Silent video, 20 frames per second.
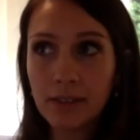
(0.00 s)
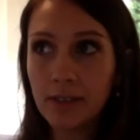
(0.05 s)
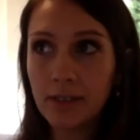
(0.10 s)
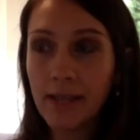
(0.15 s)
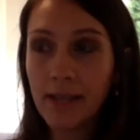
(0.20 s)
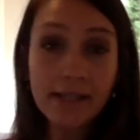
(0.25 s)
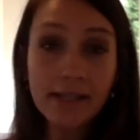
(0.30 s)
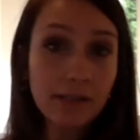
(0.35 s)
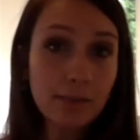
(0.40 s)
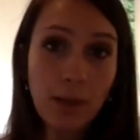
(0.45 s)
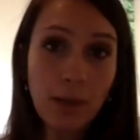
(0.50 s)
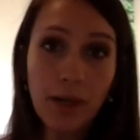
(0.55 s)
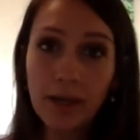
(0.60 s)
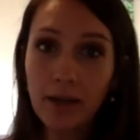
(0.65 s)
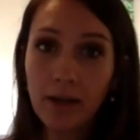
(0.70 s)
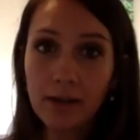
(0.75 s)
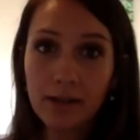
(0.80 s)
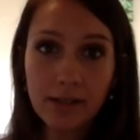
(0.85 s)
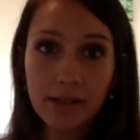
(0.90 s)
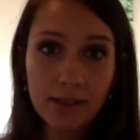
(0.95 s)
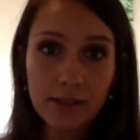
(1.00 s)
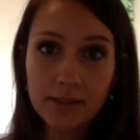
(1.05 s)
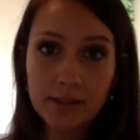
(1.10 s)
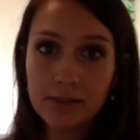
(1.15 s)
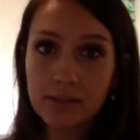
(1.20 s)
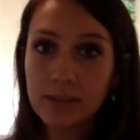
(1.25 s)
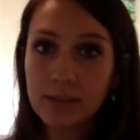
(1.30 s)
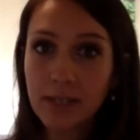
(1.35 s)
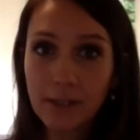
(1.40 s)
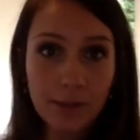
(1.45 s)

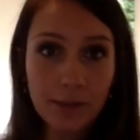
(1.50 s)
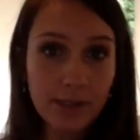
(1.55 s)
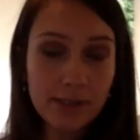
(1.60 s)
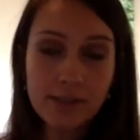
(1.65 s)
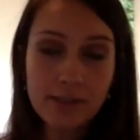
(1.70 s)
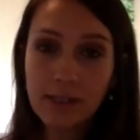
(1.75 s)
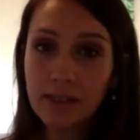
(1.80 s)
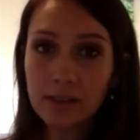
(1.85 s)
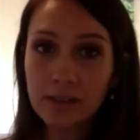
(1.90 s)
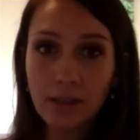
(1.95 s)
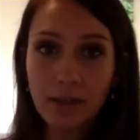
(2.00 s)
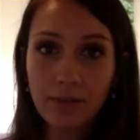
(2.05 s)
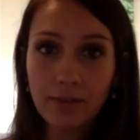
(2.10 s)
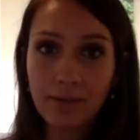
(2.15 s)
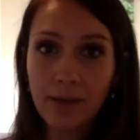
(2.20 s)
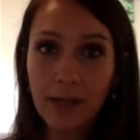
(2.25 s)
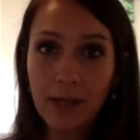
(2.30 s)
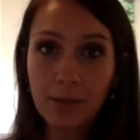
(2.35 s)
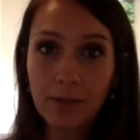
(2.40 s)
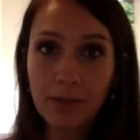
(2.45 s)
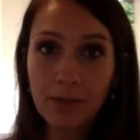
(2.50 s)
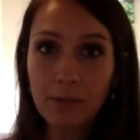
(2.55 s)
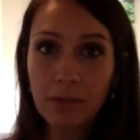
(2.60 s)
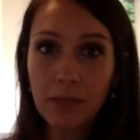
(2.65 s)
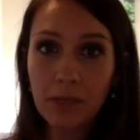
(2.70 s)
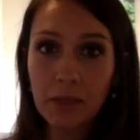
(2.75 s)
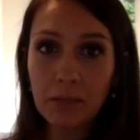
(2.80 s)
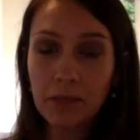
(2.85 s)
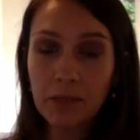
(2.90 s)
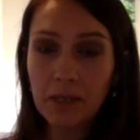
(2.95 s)
antibiotics, steroids, that's all fine with
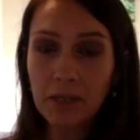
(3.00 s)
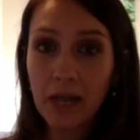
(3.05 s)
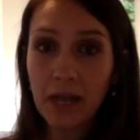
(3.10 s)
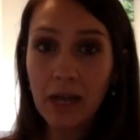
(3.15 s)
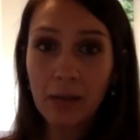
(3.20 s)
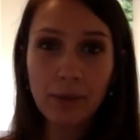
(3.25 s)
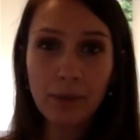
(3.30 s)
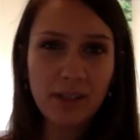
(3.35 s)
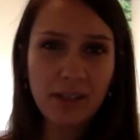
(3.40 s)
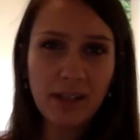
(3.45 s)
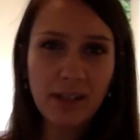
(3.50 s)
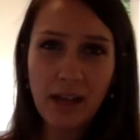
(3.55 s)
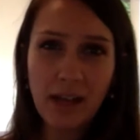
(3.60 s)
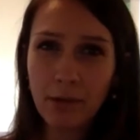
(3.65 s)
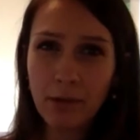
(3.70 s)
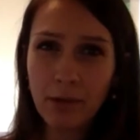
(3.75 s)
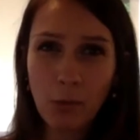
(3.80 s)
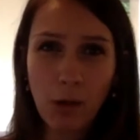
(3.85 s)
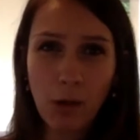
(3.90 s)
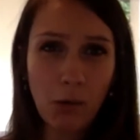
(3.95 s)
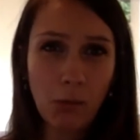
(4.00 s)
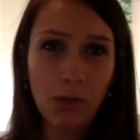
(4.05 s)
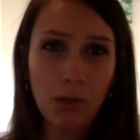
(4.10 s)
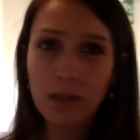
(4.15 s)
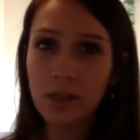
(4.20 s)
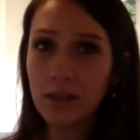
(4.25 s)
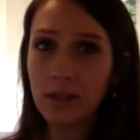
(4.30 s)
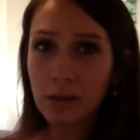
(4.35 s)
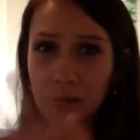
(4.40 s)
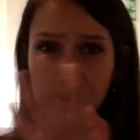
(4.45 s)
me, but I would never want one
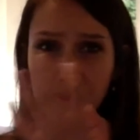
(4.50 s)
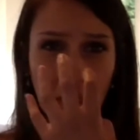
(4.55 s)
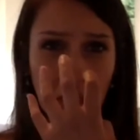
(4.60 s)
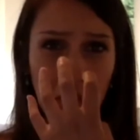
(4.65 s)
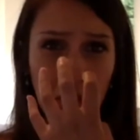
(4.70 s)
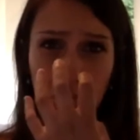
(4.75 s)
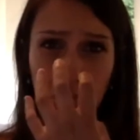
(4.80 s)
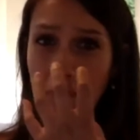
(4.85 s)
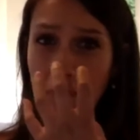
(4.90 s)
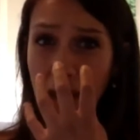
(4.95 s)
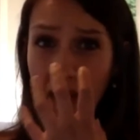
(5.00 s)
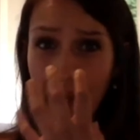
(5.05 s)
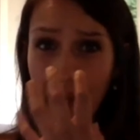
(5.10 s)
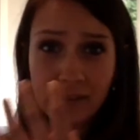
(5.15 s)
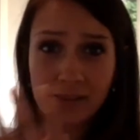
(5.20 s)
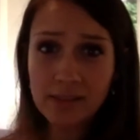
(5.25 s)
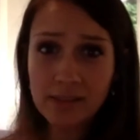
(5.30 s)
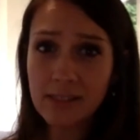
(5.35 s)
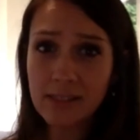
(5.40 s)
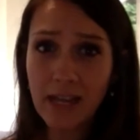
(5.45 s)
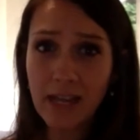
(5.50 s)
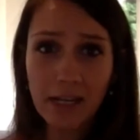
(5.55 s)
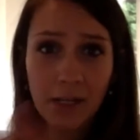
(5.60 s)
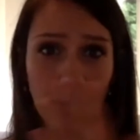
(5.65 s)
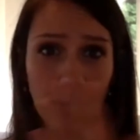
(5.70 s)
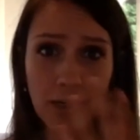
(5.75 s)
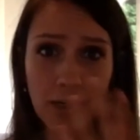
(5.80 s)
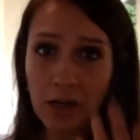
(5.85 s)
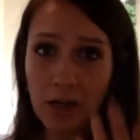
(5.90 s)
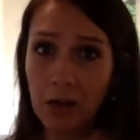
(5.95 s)
of those like masks
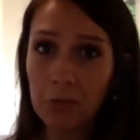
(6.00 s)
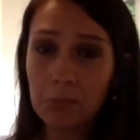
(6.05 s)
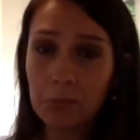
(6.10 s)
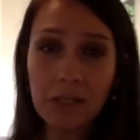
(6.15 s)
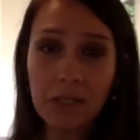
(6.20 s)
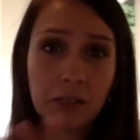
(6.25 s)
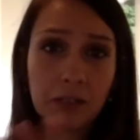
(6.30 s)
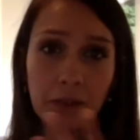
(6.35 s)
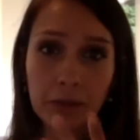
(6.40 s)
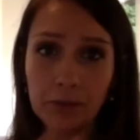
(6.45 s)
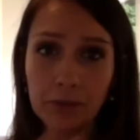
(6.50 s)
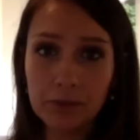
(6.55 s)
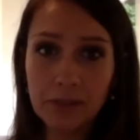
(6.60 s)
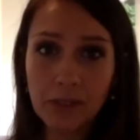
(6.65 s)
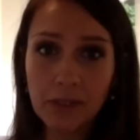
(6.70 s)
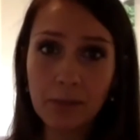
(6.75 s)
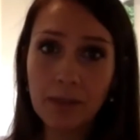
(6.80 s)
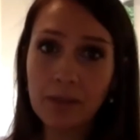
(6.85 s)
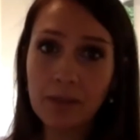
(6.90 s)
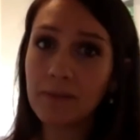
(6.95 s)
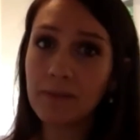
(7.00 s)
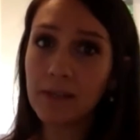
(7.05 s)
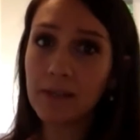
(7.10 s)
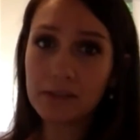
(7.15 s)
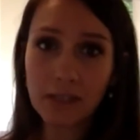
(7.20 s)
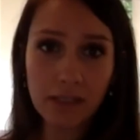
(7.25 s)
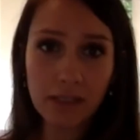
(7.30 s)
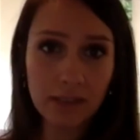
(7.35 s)
anywhere on my nose, on my face. I